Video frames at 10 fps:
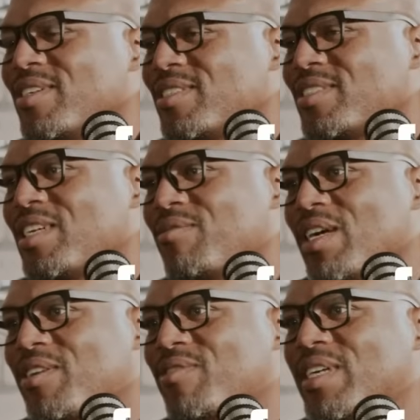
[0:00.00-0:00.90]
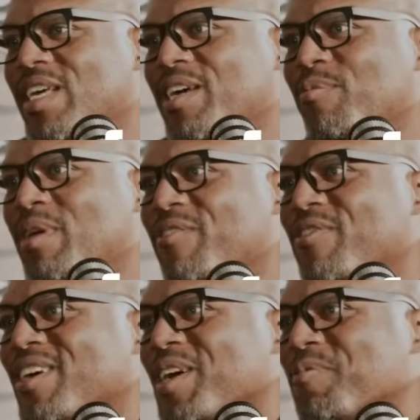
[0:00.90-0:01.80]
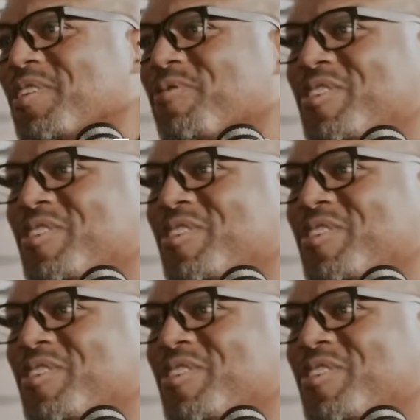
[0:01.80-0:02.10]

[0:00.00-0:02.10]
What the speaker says: Steve, thank you again, man, for coming and